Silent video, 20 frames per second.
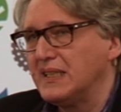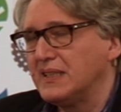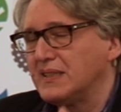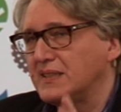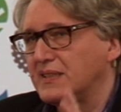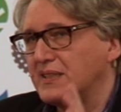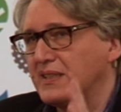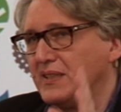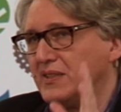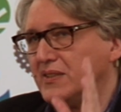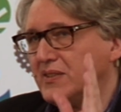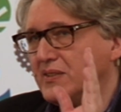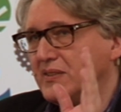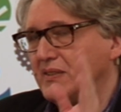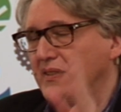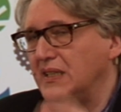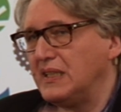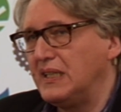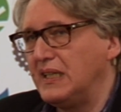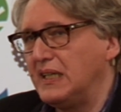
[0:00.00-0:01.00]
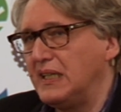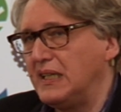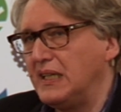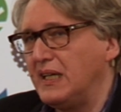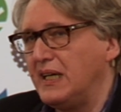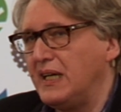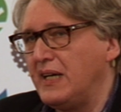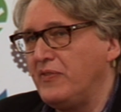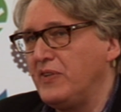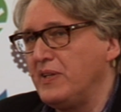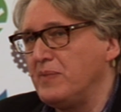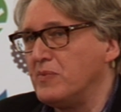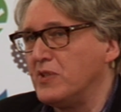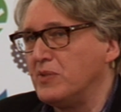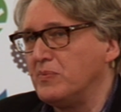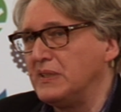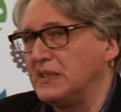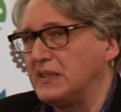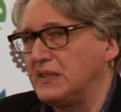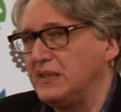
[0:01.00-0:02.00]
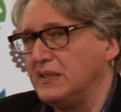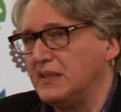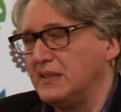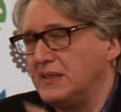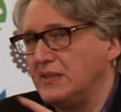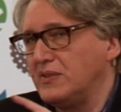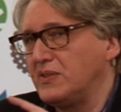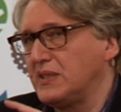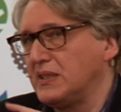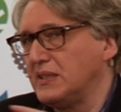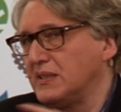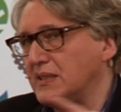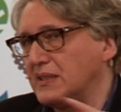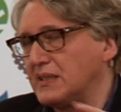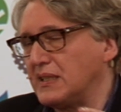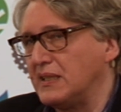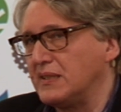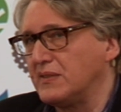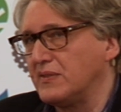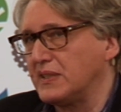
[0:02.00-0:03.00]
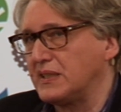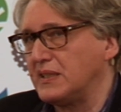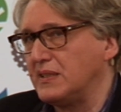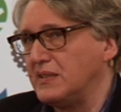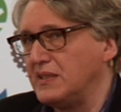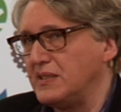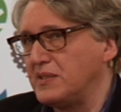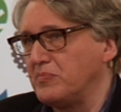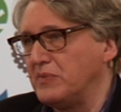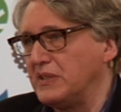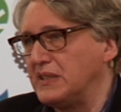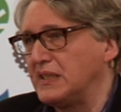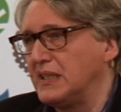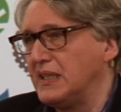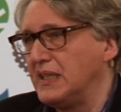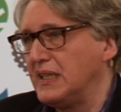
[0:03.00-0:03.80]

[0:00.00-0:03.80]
So every moment here I see this advertisement,